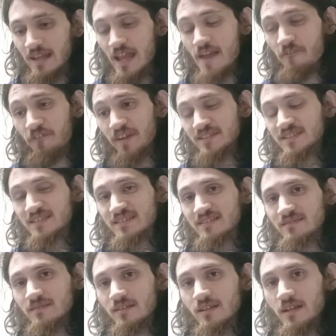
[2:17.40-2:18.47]
if
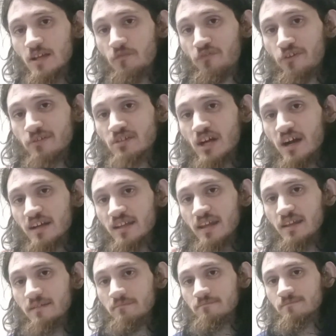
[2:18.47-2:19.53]
you're
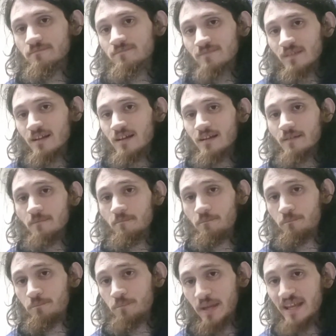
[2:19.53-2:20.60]
talking
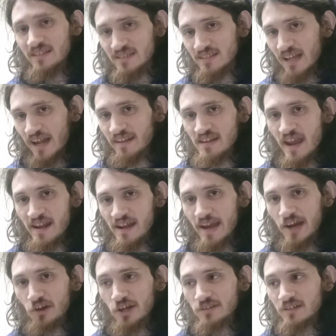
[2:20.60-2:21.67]
PC98
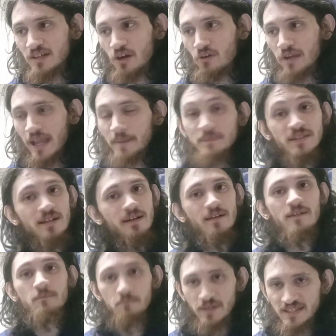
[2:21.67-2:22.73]
era Touhou games,
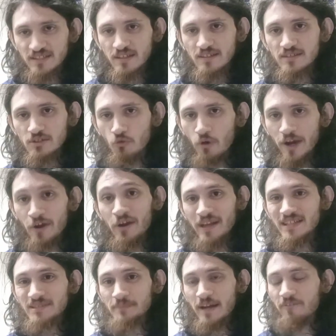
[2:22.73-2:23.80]
Mystic Square
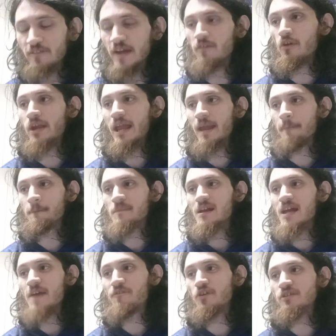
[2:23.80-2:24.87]
is my favorite game.
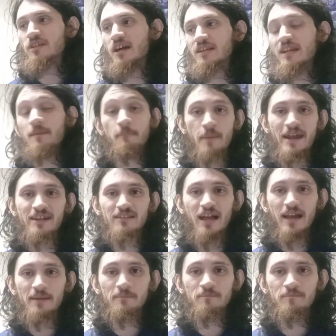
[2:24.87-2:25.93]
If you're talking
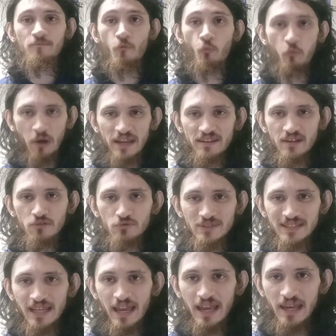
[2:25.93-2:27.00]
mainline Windows
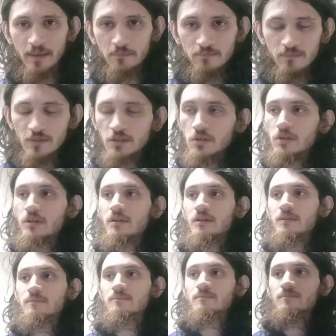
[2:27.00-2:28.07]
game,
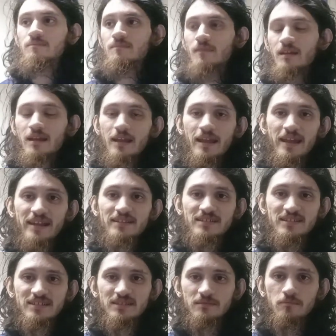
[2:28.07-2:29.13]

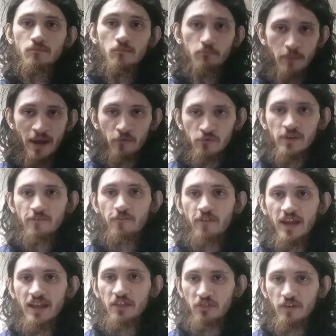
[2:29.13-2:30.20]
it's Mountain of
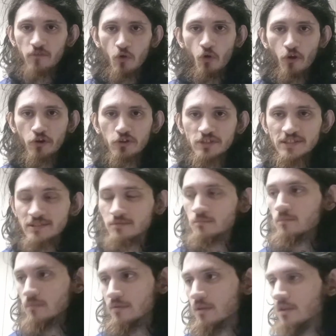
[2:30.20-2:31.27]
Faith, of course.
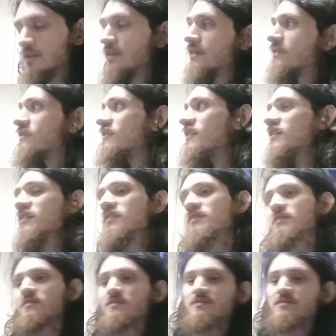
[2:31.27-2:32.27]
Duh.